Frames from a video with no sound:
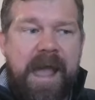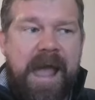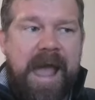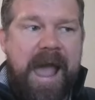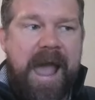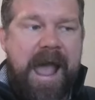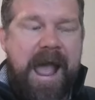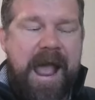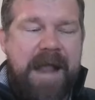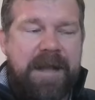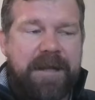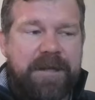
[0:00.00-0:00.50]

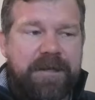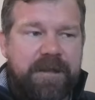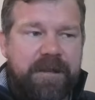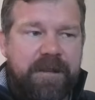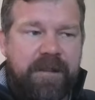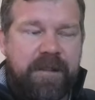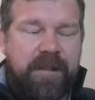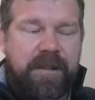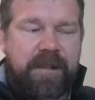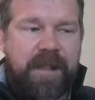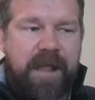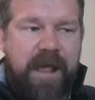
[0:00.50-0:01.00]
And
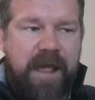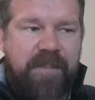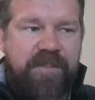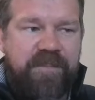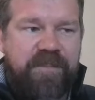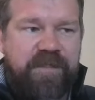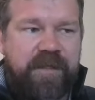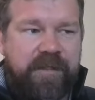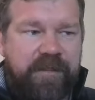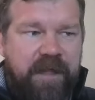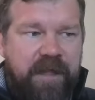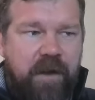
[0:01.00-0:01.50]
I
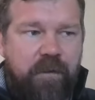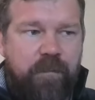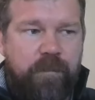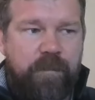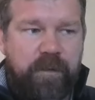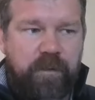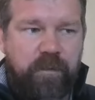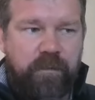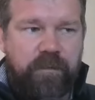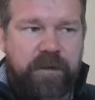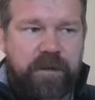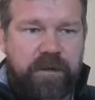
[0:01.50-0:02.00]
think that'll
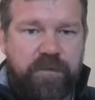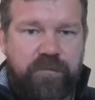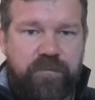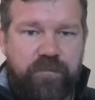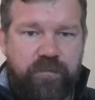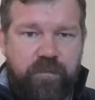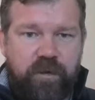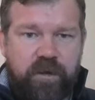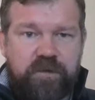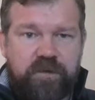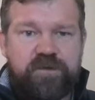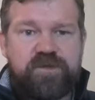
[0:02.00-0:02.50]
build
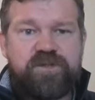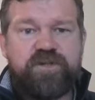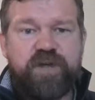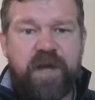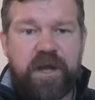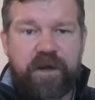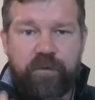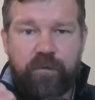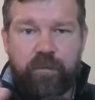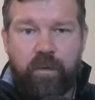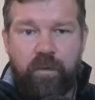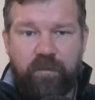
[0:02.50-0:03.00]
into a
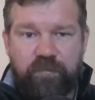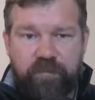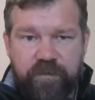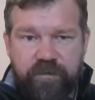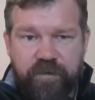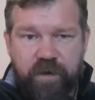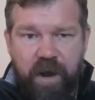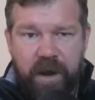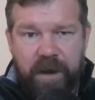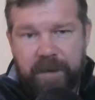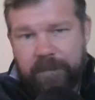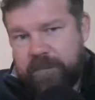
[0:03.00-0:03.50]
crescendo over
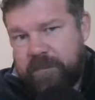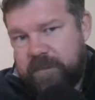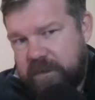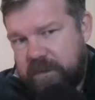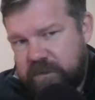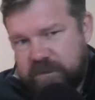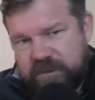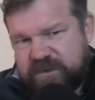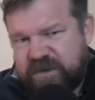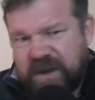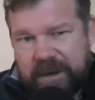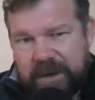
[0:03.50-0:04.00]
time.
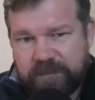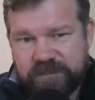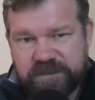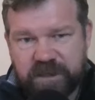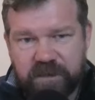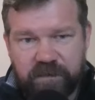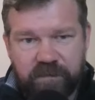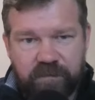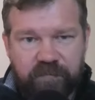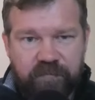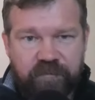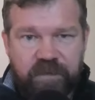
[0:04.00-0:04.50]
The
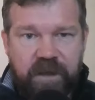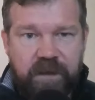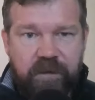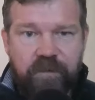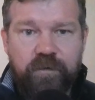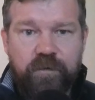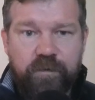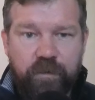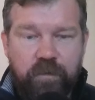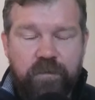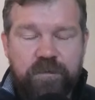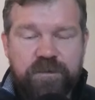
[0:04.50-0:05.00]
timescale of that,
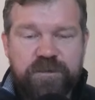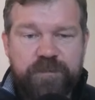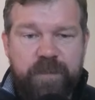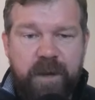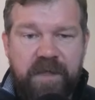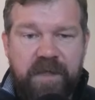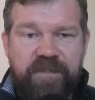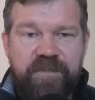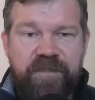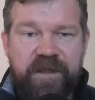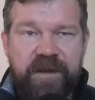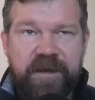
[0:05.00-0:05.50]
who knows? But
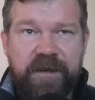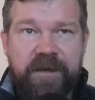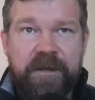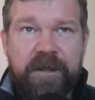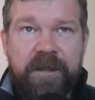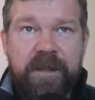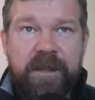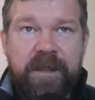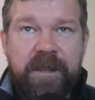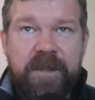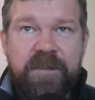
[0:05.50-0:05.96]
I think yeah.